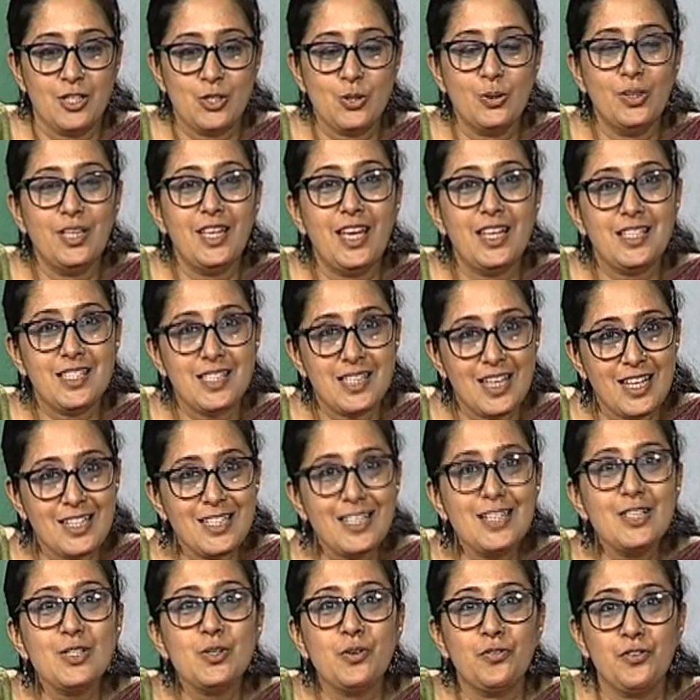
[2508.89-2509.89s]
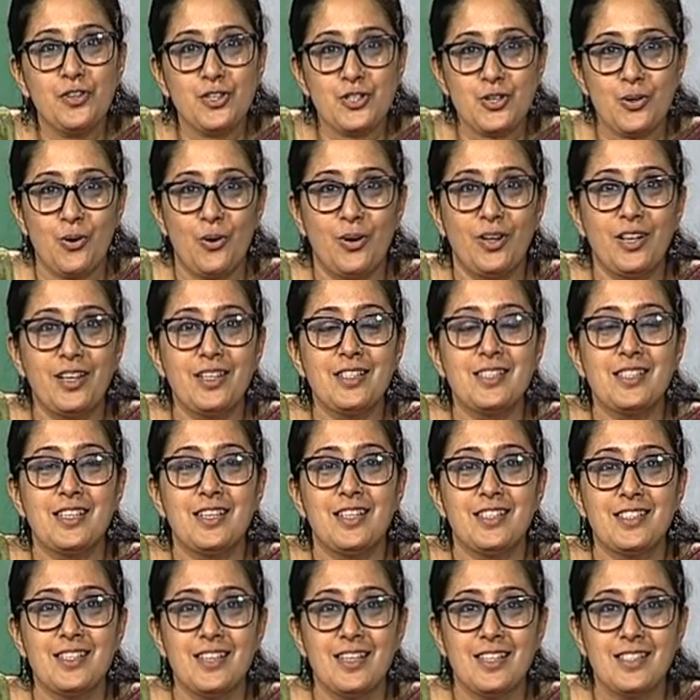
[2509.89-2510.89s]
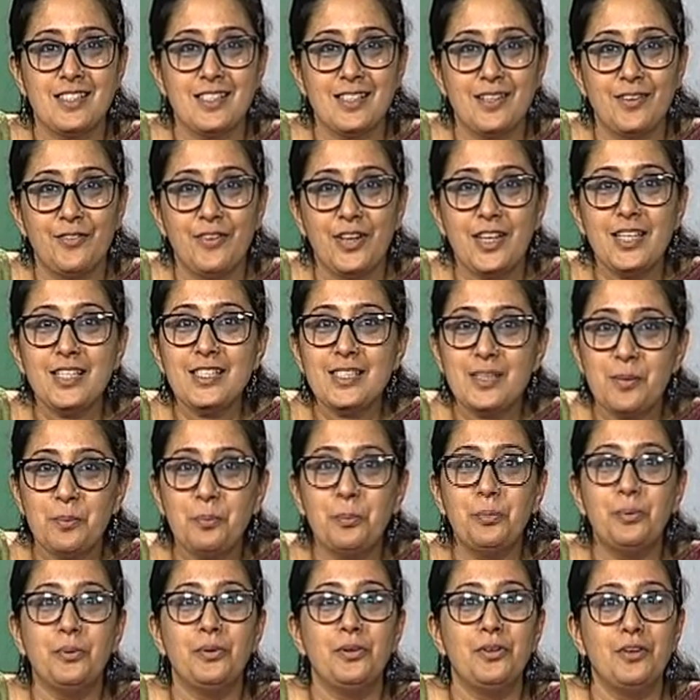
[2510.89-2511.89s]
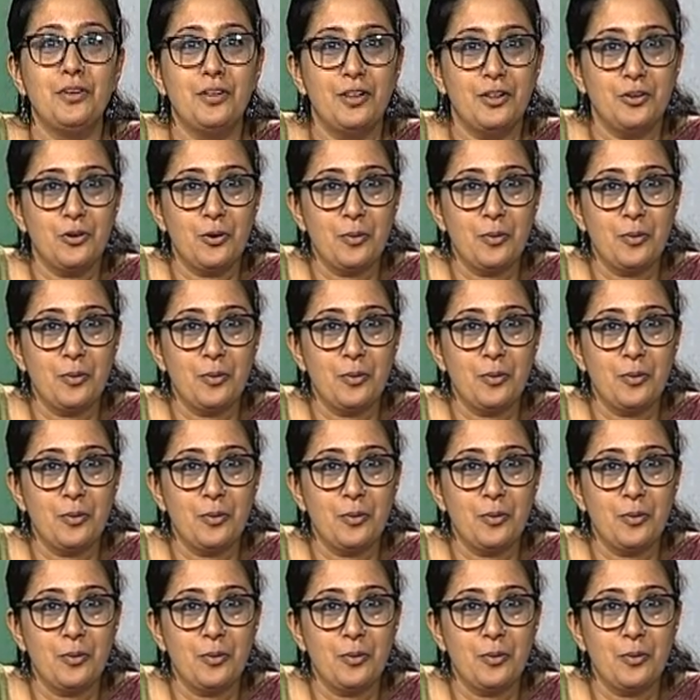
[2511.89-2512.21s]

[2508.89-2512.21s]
So the aesthetics of it all is it's it's a very simple